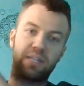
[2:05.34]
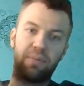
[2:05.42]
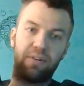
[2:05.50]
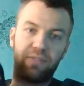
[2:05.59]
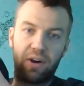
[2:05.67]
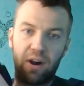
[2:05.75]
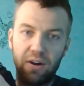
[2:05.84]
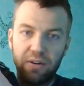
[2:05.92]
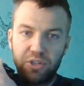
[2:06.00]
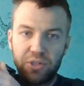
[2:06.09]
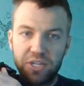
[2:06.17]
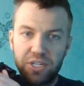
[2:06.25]
some of our
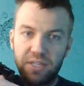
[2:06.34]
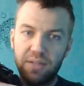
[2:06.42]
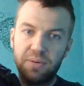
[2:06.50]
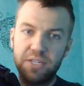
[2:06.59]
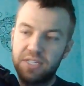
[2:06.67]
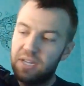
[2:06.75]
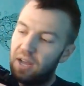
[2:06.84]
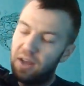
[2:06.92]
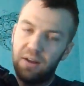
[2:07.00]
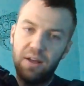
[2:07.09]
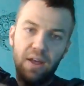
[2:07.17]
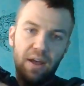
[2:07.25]
nutrition that we
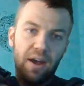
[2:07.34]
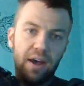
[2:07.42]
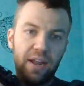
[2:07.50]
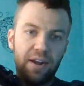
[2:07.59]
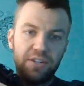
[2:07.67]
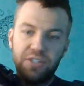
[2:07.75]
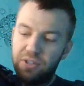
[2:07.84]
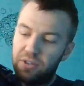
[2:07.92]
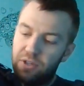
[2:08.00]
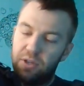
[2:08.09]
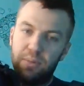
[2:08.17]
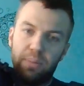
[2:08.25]
sell, an inner
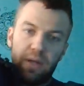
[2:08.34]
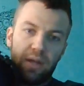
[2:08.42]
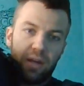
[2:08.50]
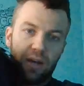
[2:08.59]
tube,